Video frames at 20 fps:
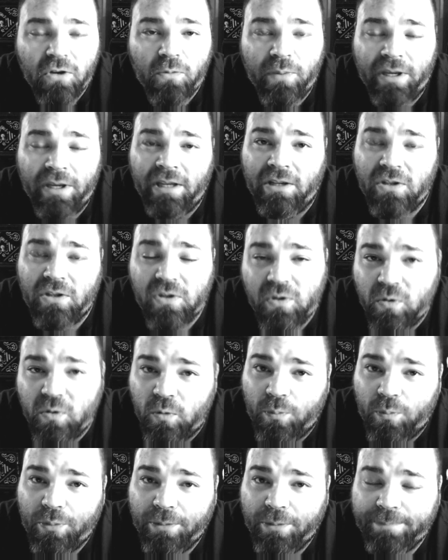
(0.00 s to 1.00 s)
bean
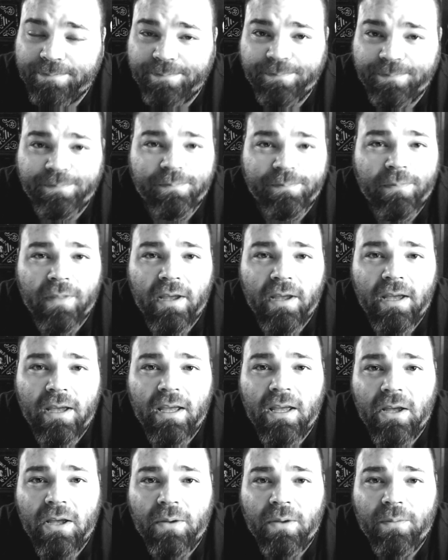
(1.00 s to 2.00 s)
soup,
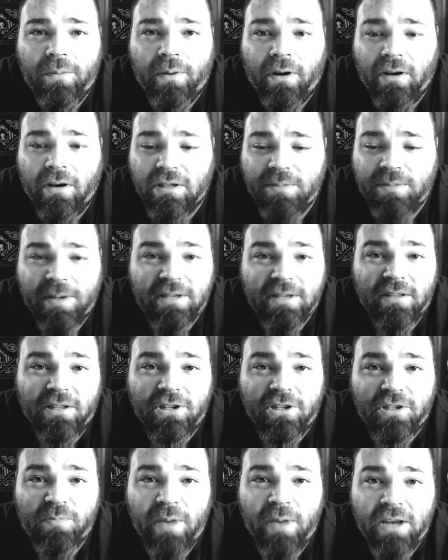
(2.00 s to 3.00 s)
where it's
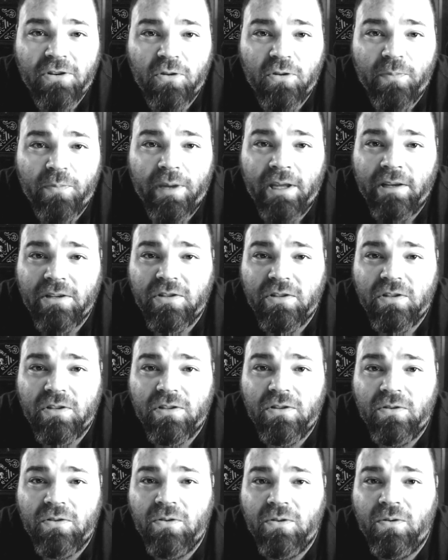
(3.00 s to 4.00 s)
basically just pinto beans
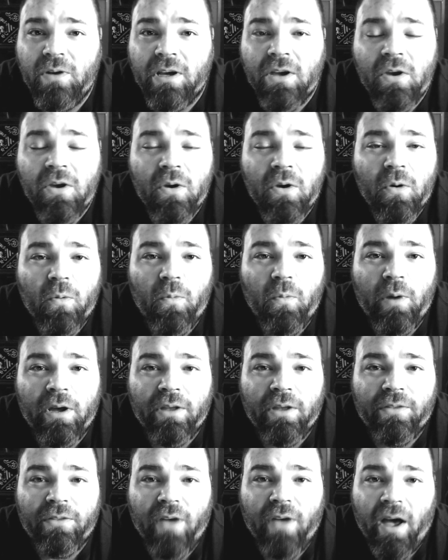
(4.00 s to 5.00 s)
stewed
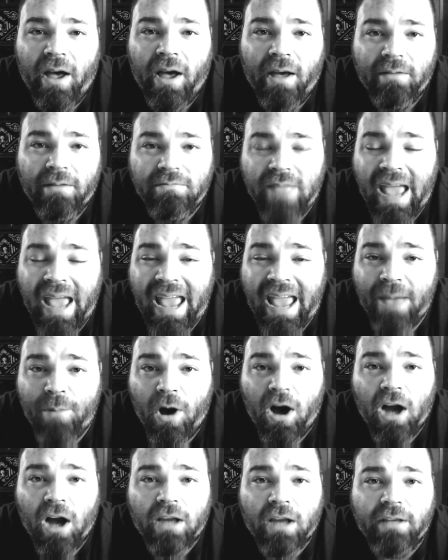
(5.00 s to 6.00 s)
with ham
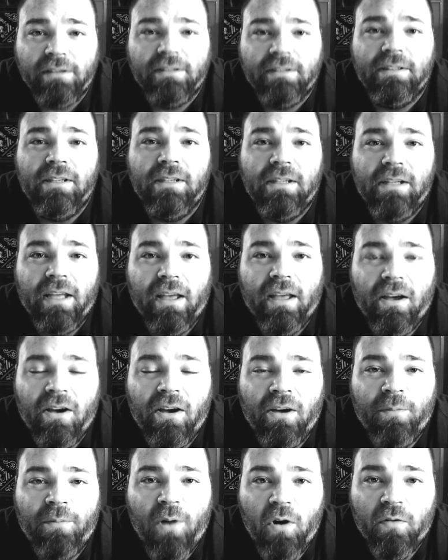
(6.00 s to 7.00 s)
hock
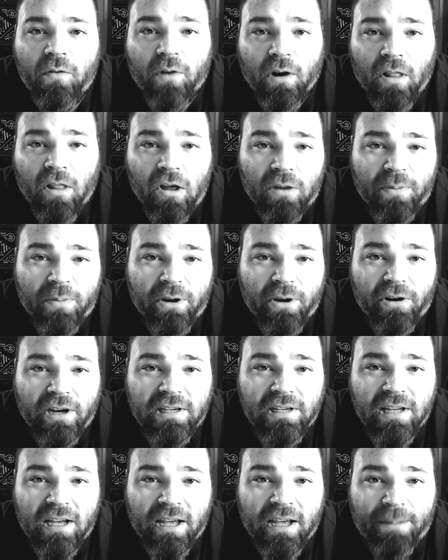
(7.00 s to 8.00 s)
over a long period
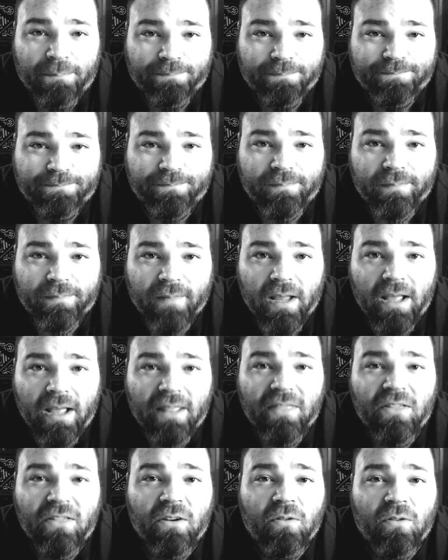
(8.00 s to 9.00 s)
of time.
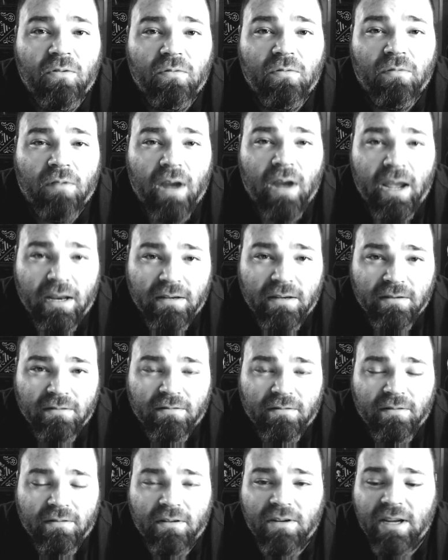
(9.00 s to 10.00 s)
They're great.
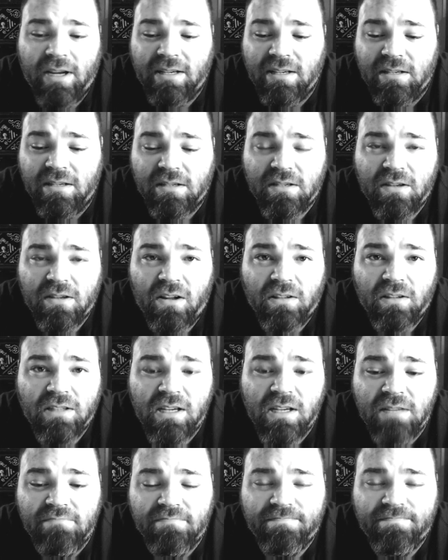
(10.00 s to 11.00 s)
They're nice and
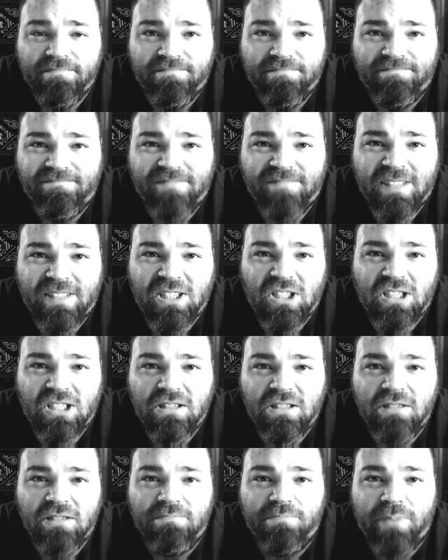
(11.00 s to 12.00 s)
salty, and it's
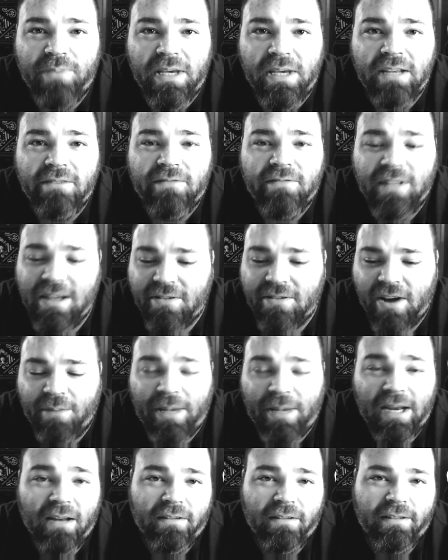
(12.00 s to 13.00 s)
good bean flavor. I
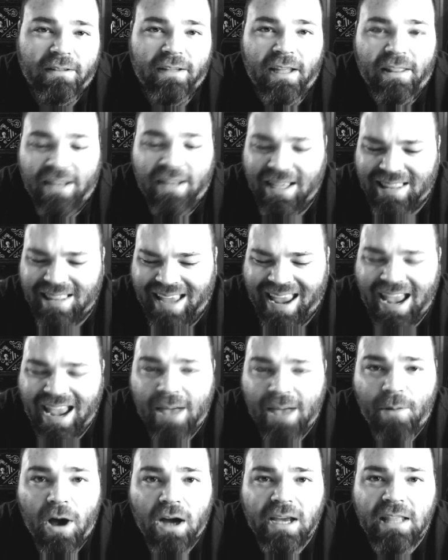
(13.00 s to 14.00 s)
mean, and you got the
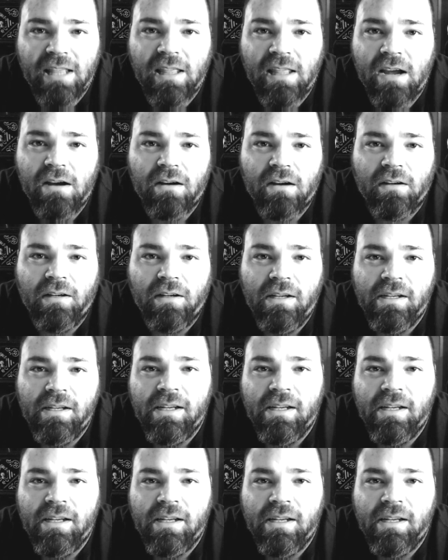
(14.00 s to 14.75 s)
ham hock in there,